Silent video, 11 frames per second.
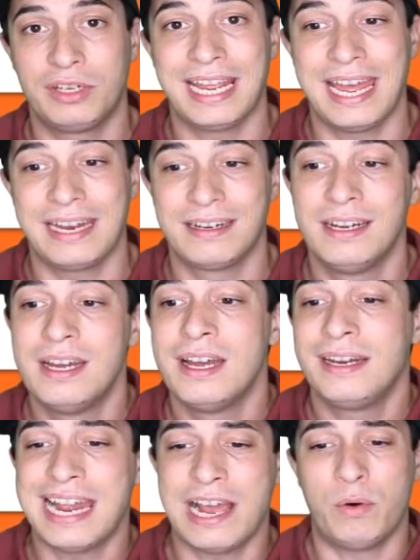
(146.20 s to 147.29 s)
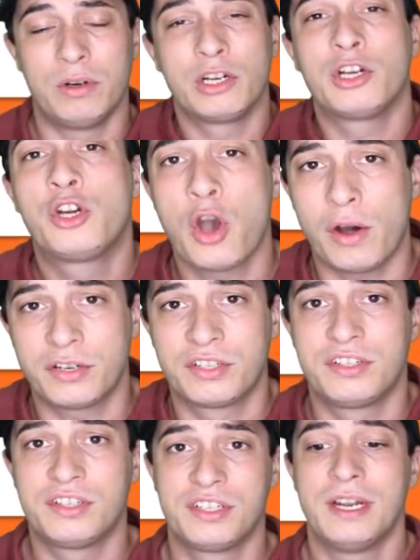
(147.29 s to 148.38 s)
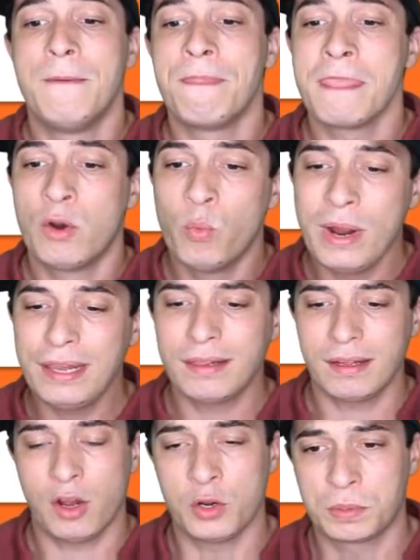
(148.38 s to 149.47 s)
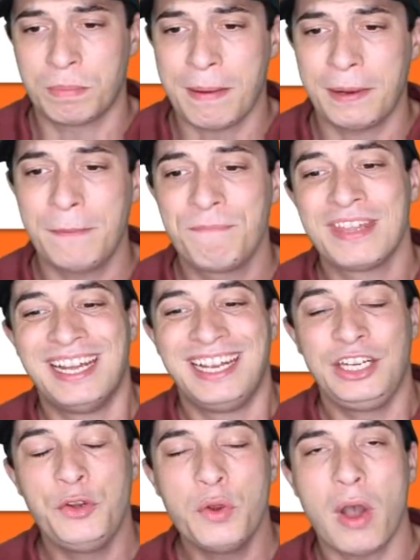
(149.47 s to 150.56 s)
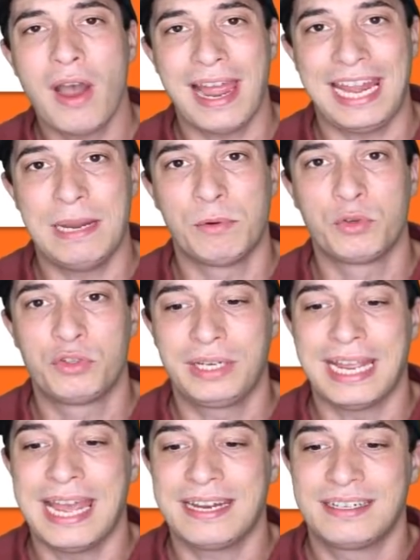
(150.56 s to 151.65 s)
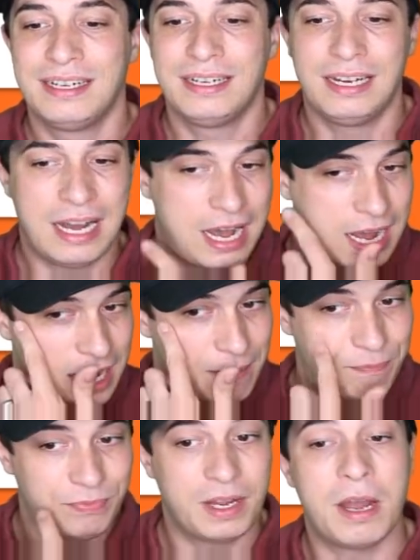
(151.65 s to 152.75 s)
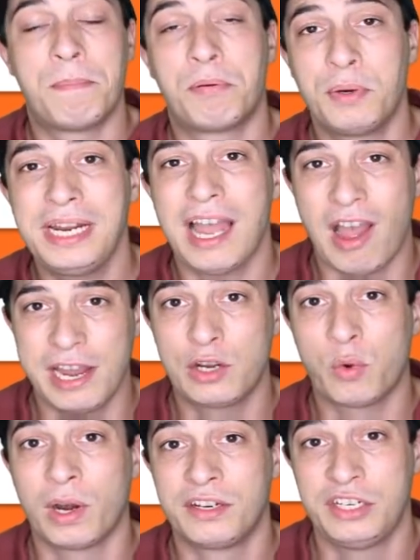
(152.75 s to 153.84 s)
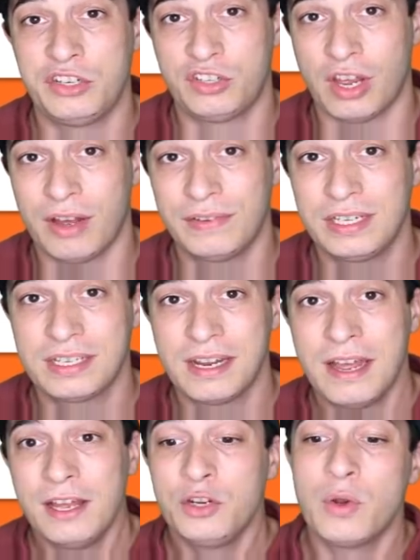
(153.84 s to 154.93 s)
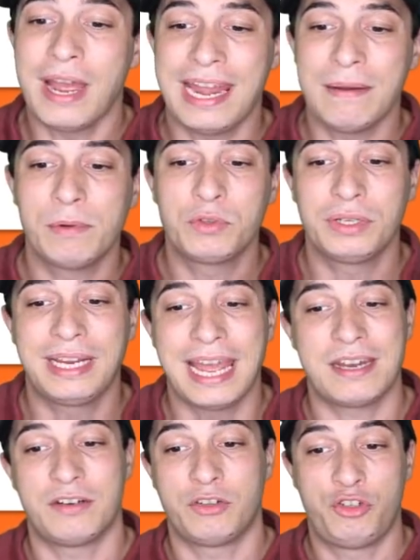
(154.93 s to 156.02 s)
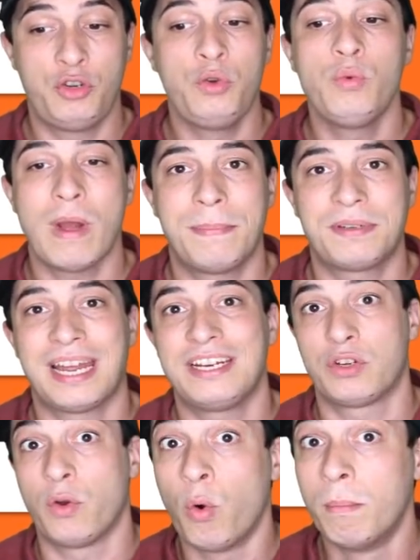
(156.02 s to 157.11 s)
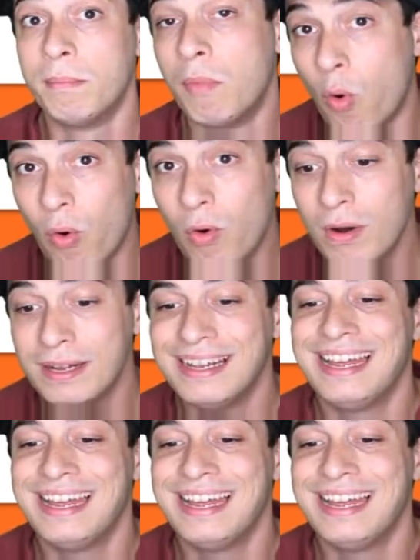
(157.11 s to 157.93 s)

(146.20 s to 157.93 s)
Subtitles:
get. Now, costs. With Hostpapa, you are able to get a pretty high quality service. You're able to get 2 websites or more,